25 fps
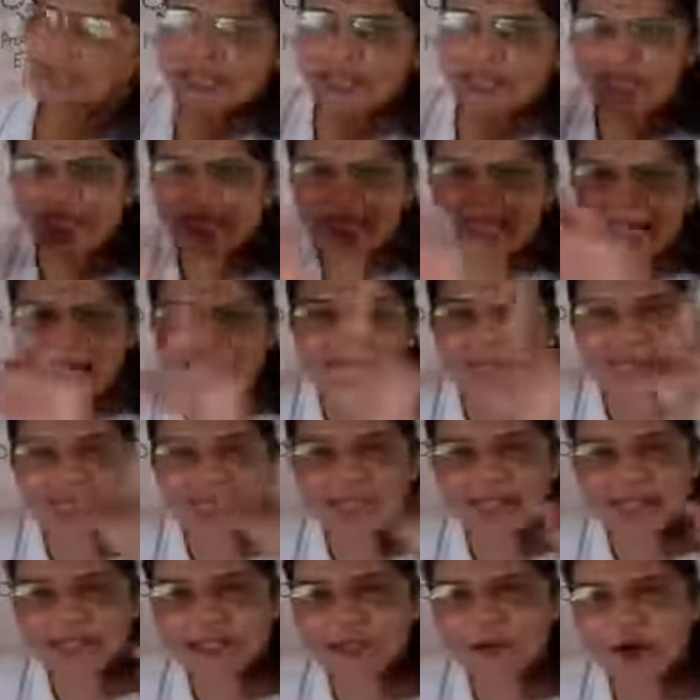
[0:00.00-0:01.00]
the inner
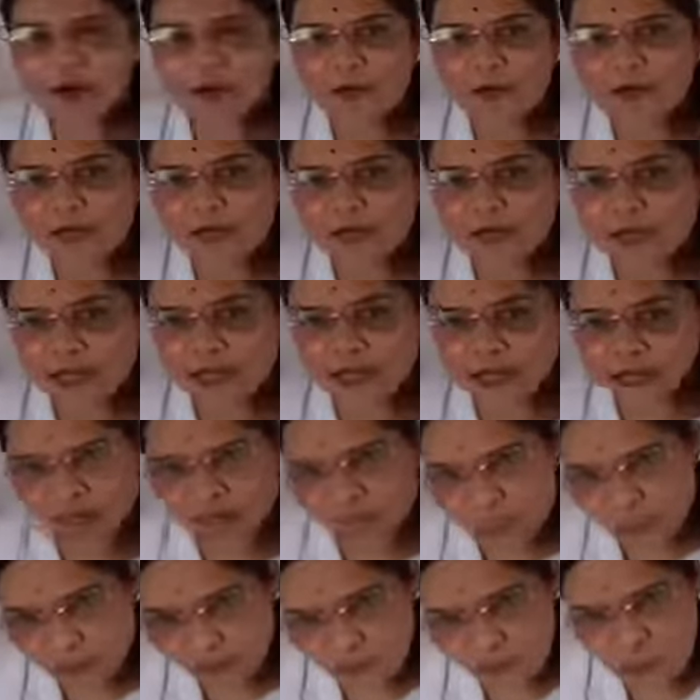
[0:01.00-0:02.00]
lining of
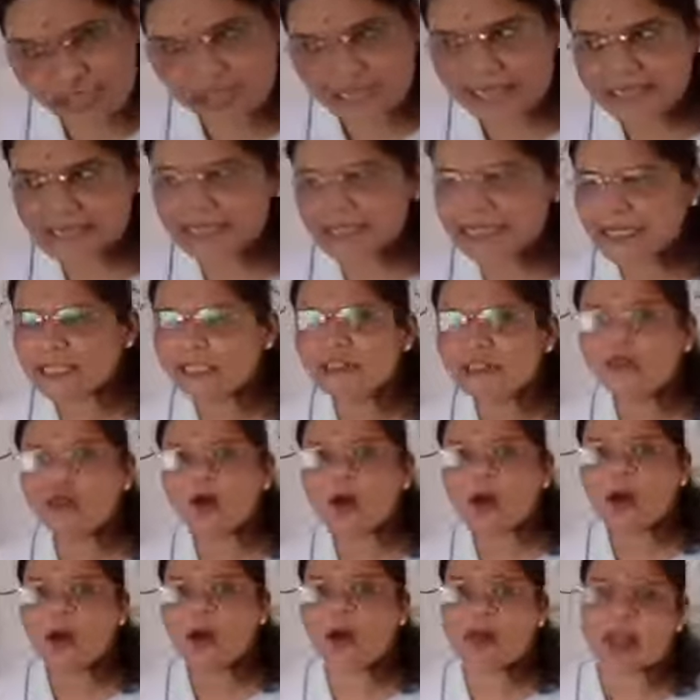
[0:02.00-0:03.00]
the uterus is
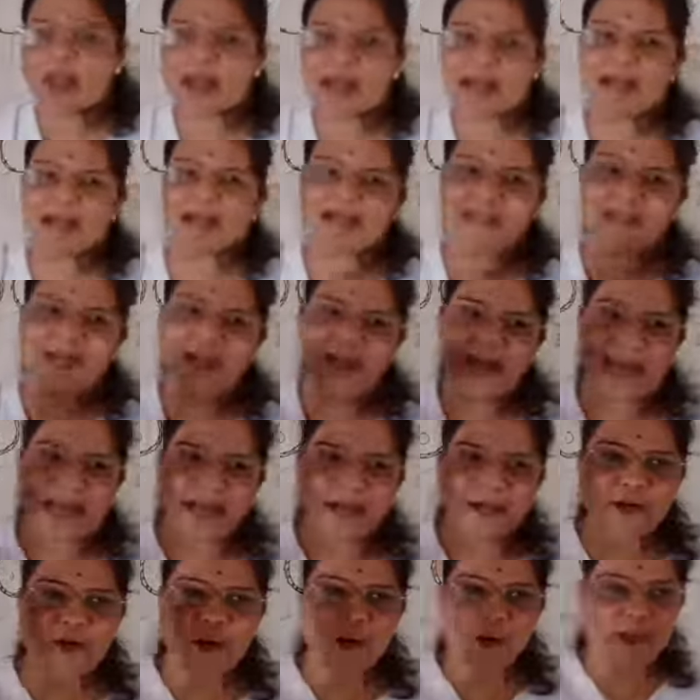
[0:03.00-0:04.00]
called as the
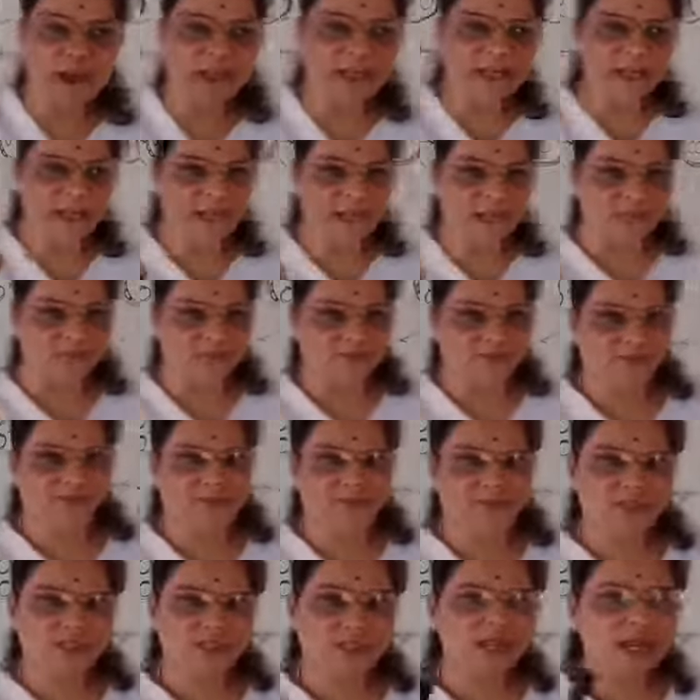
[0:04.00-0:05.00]
endometrium.
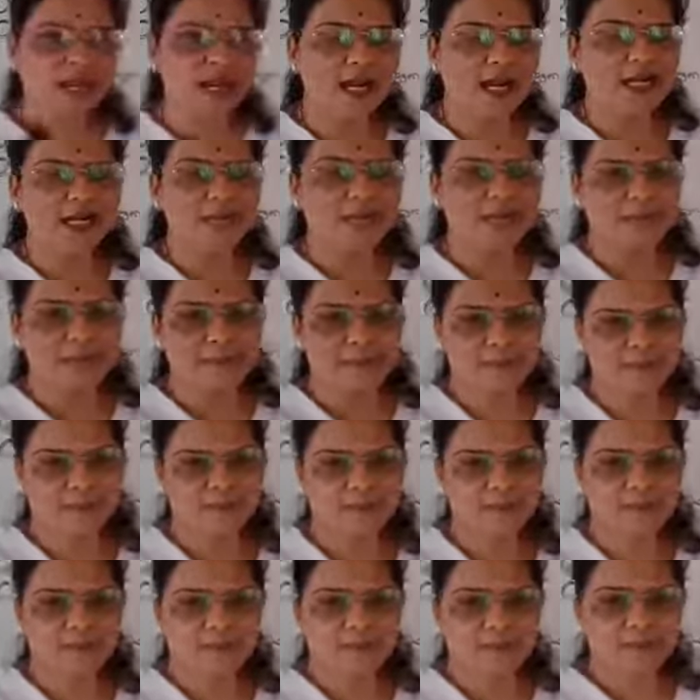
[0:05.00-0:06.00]
Students,
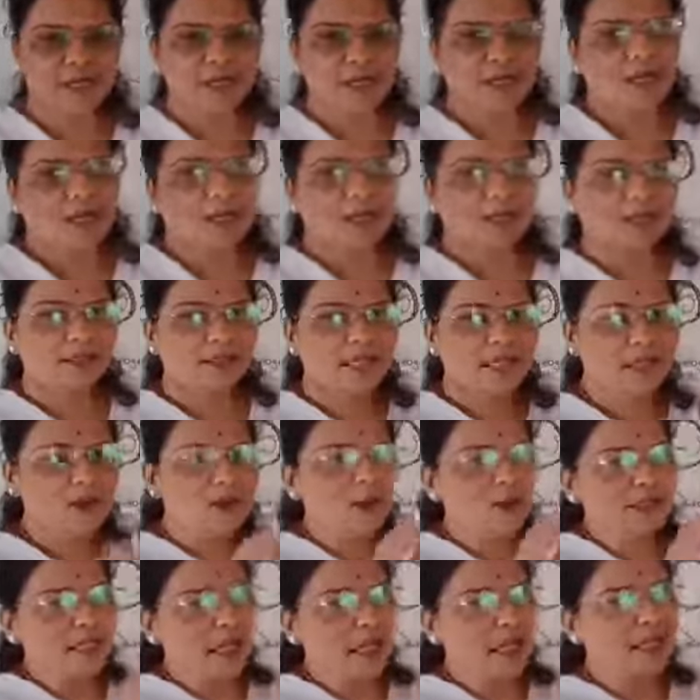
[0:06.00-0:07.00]
the
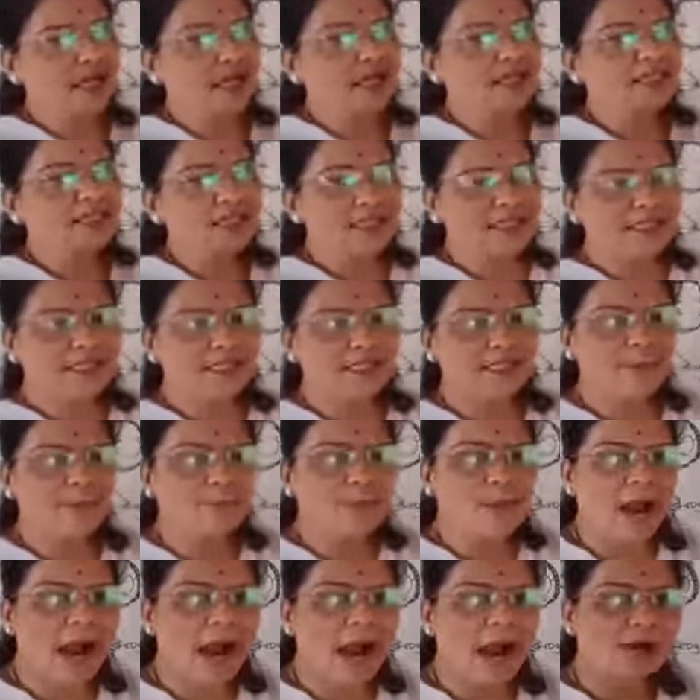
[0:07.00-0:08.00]
uterus is the
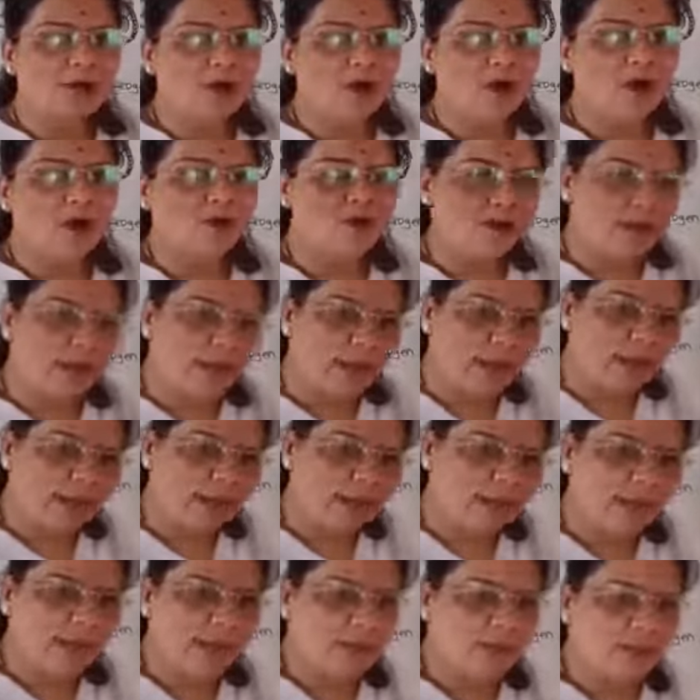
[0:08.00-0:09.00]
part of
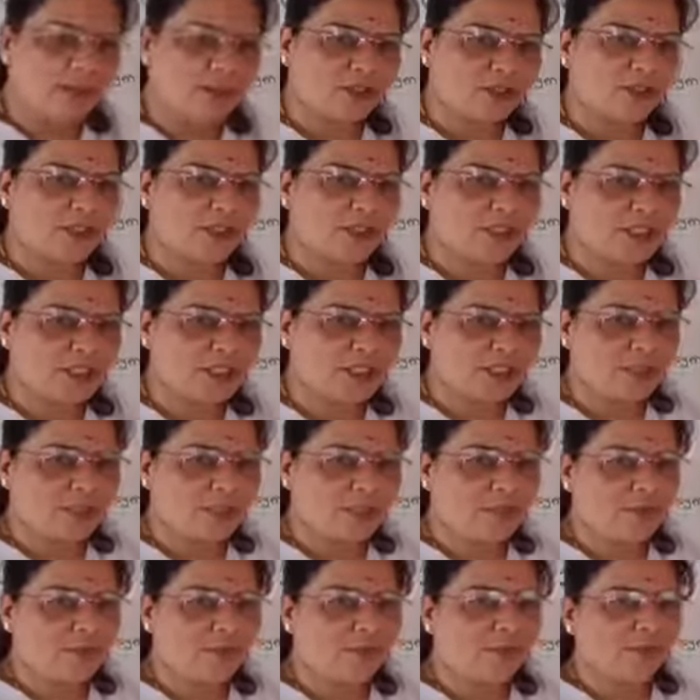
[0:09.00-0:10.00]
female reproductive
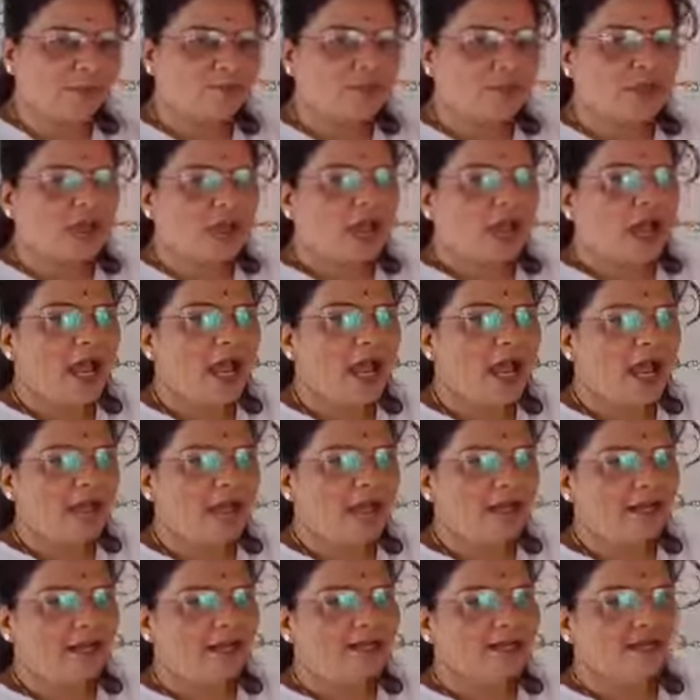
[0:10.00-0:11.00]
system,
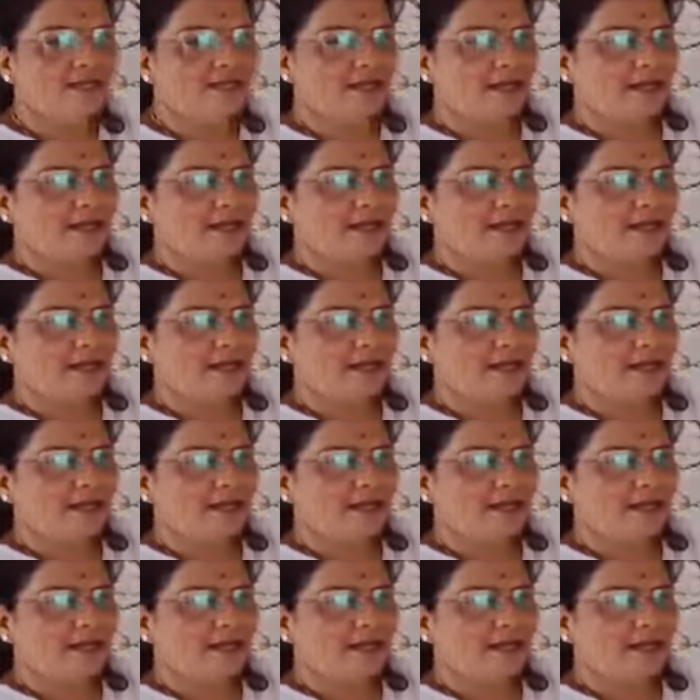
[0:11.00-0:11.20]
and